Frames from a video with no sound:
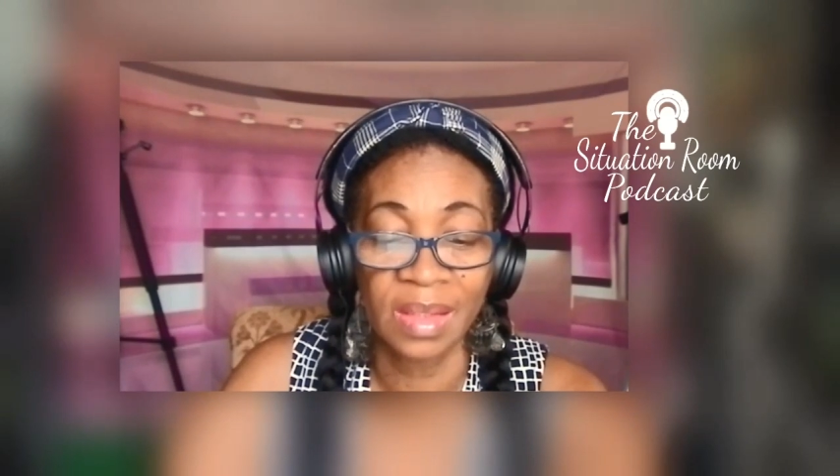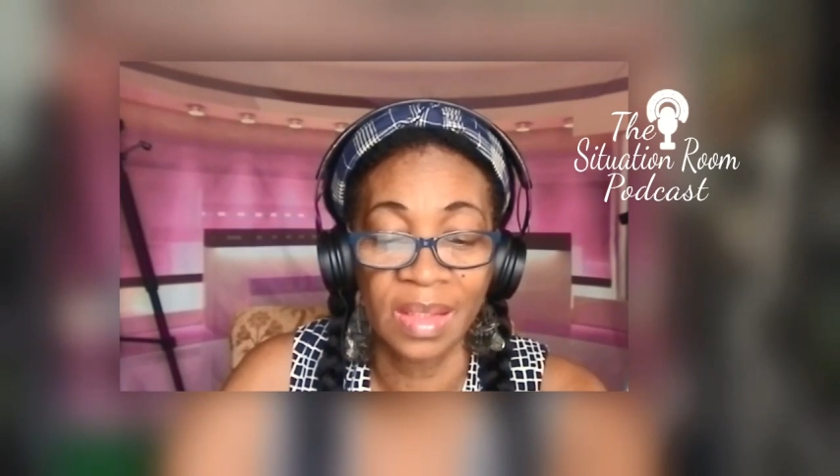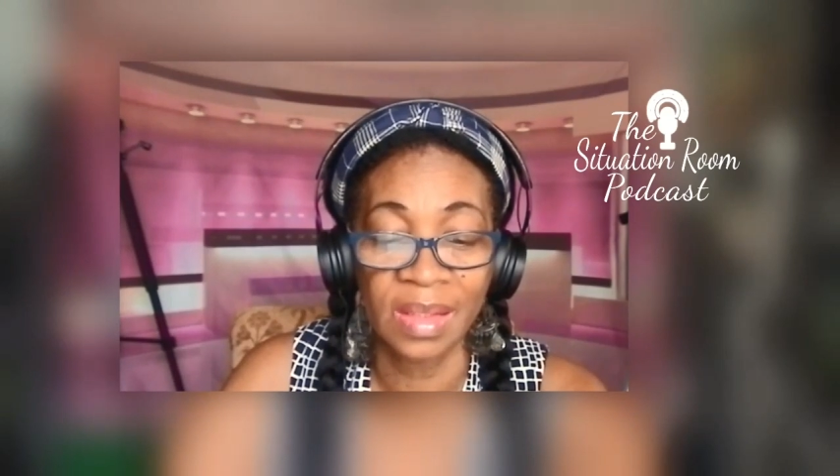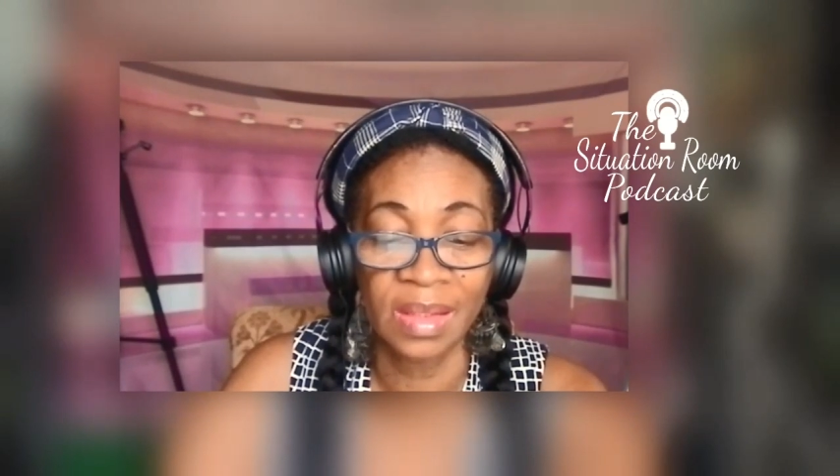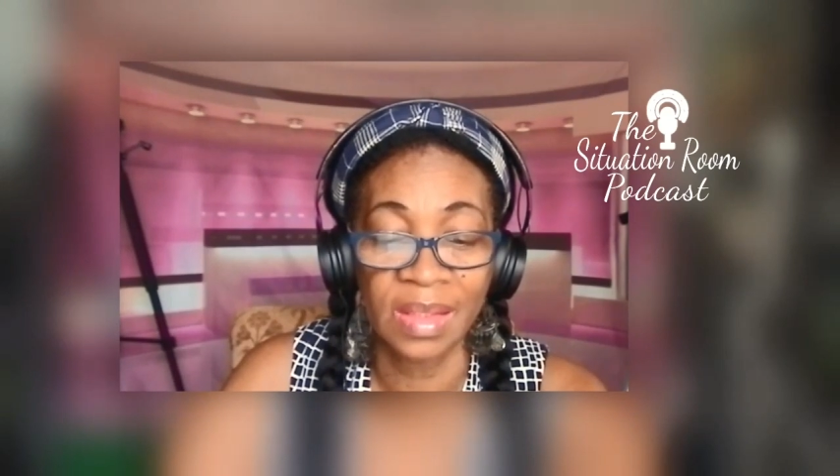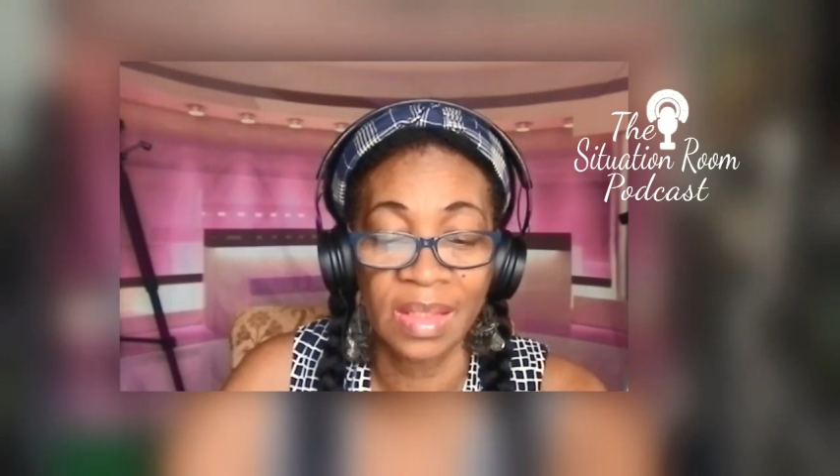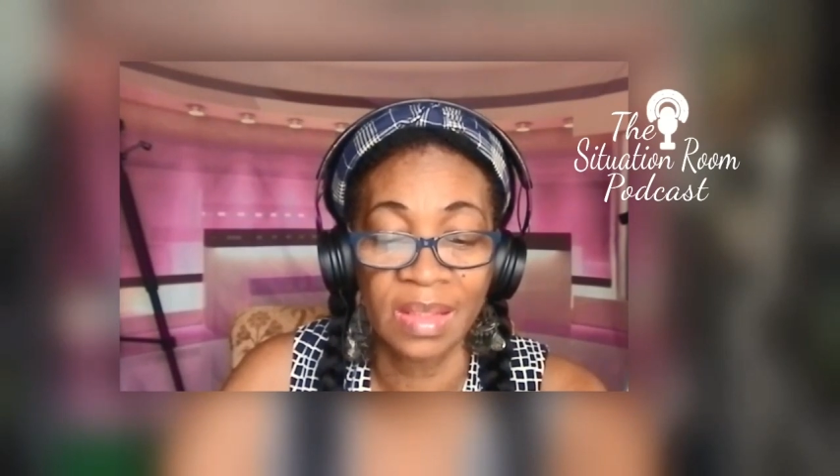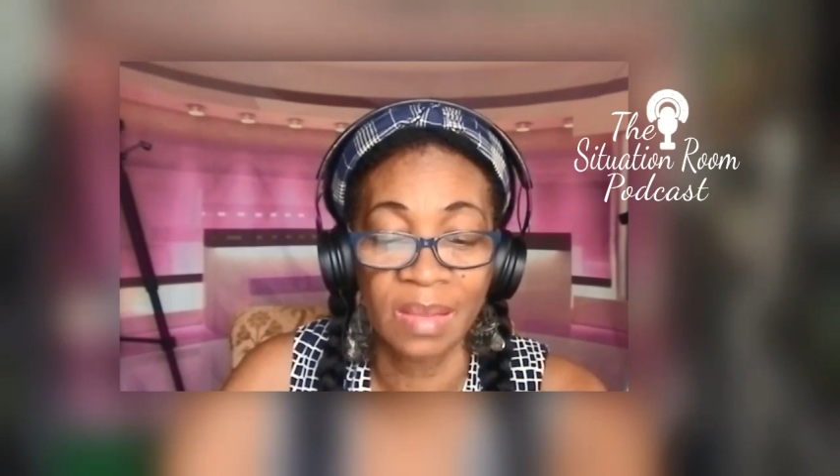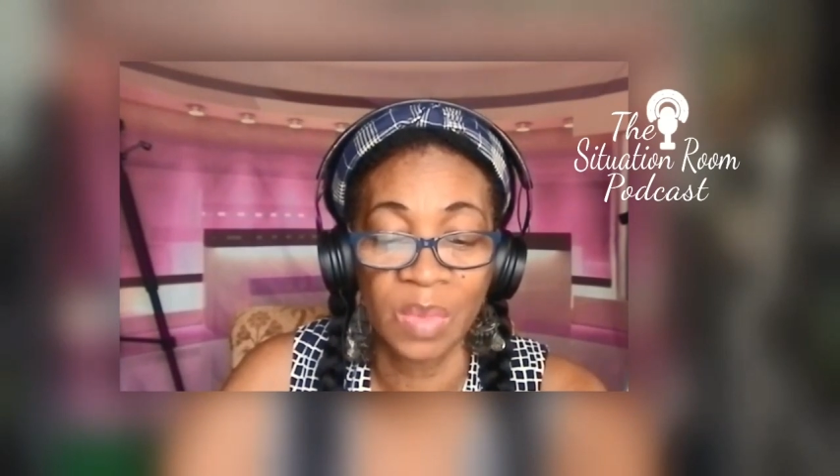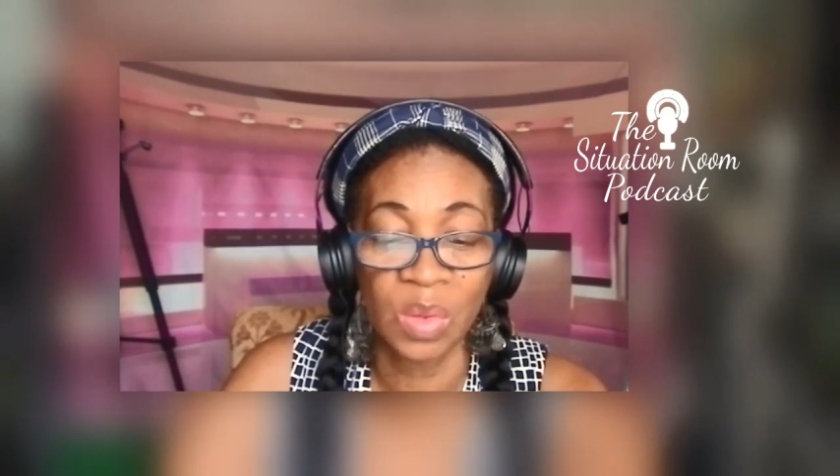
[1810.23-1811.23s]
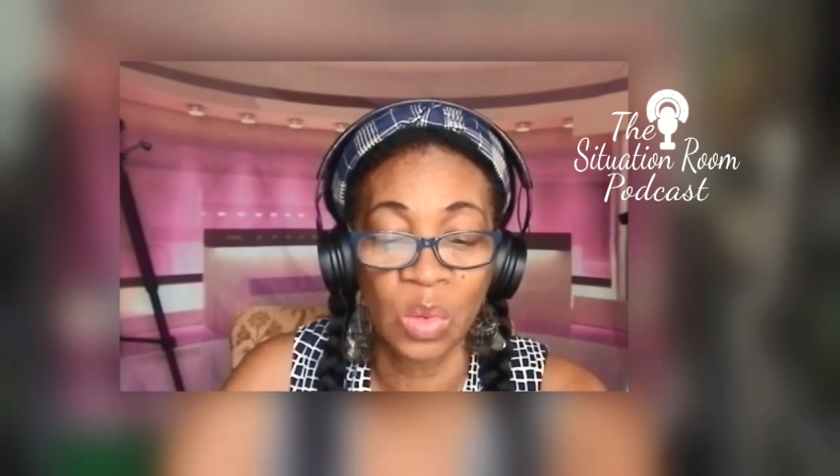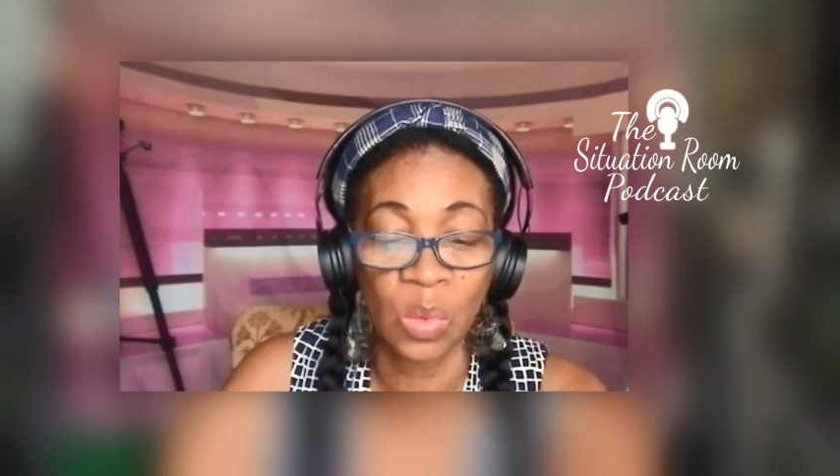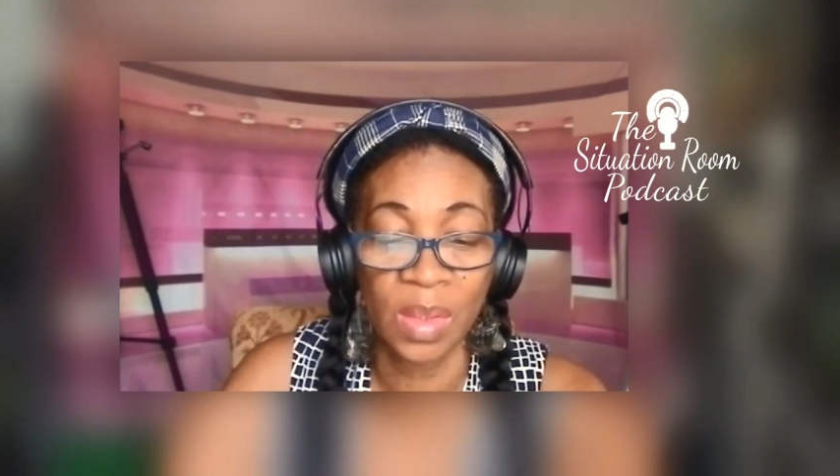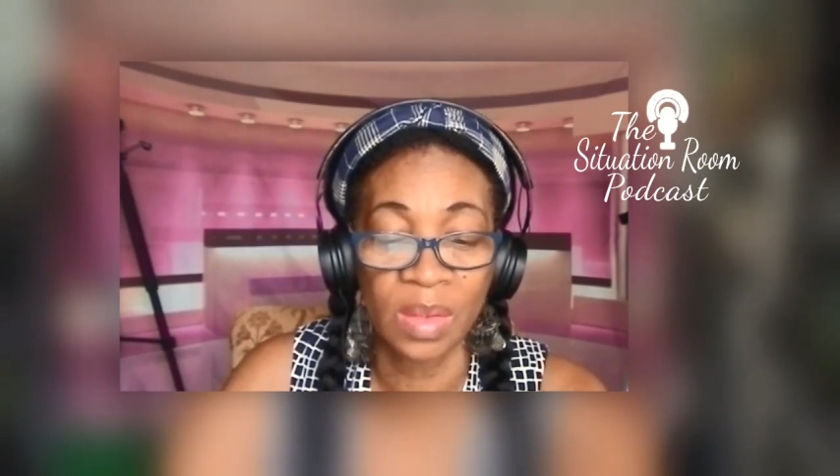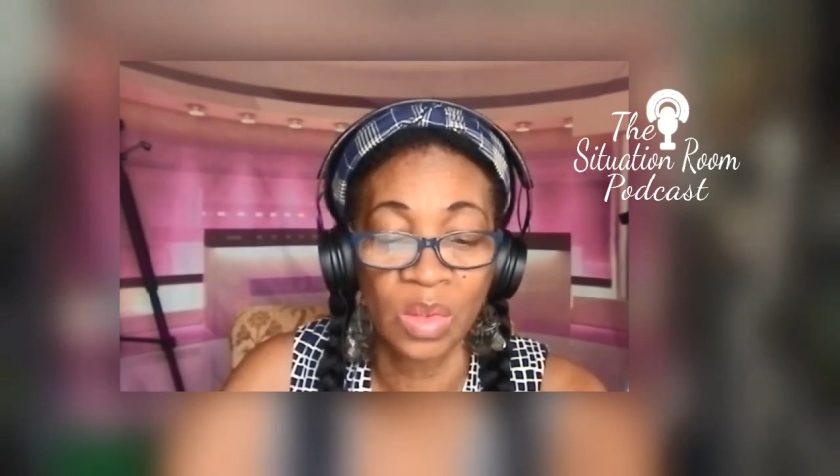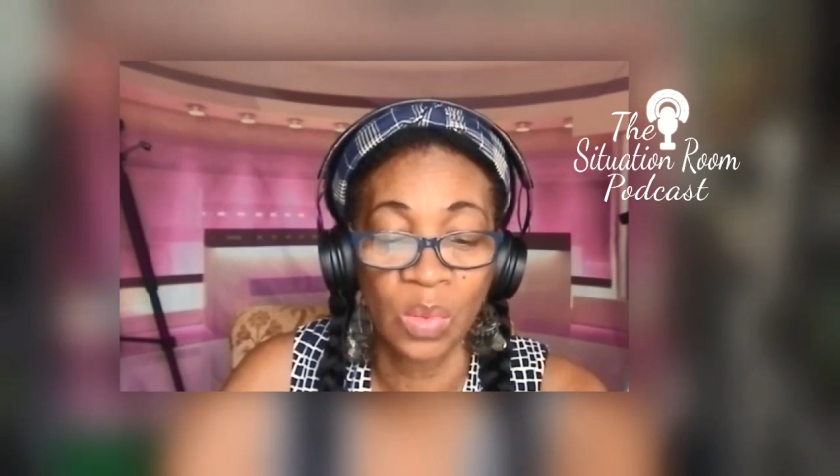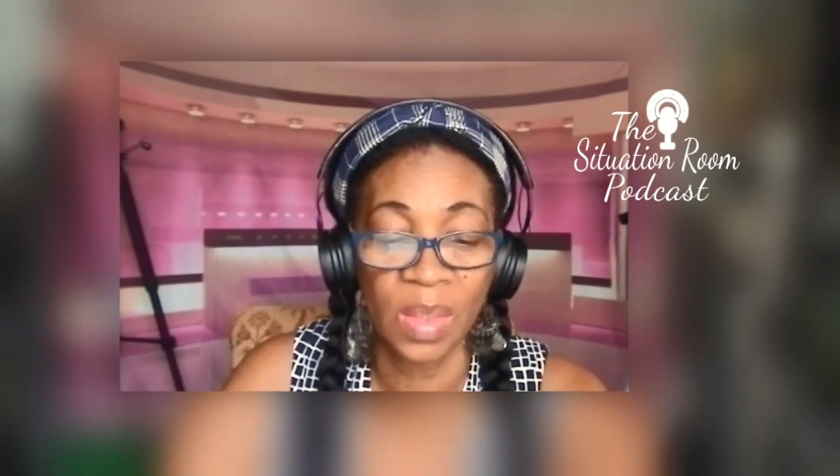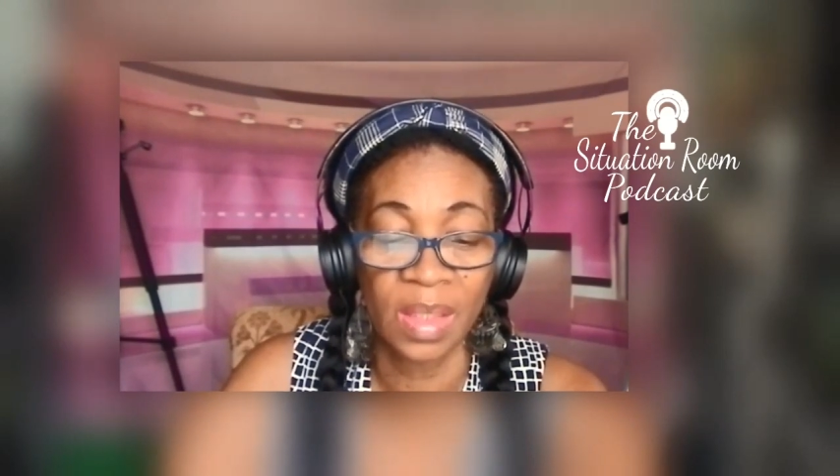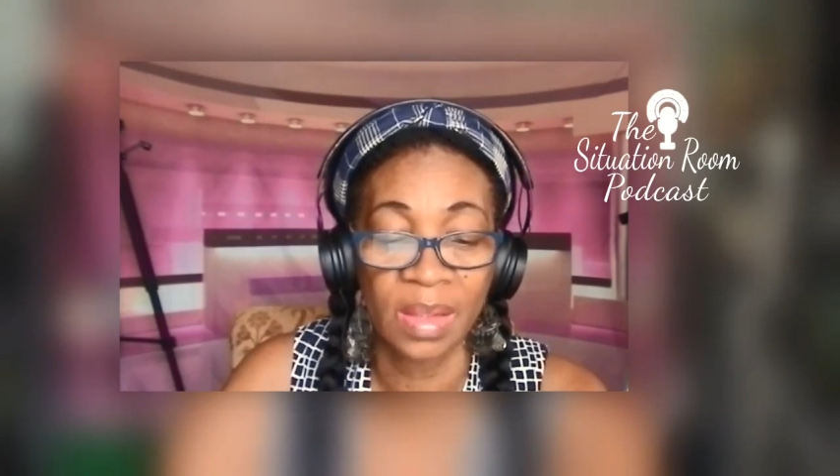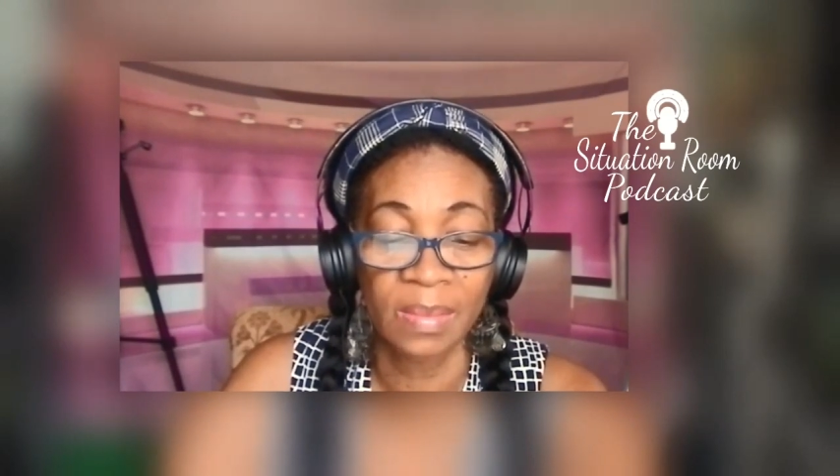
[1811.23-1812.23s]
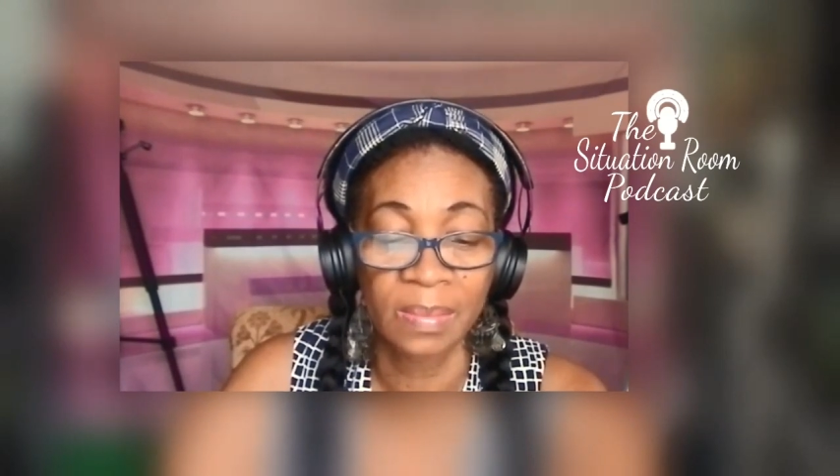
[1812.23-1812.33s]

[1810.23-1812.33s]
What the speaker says: in December 2020.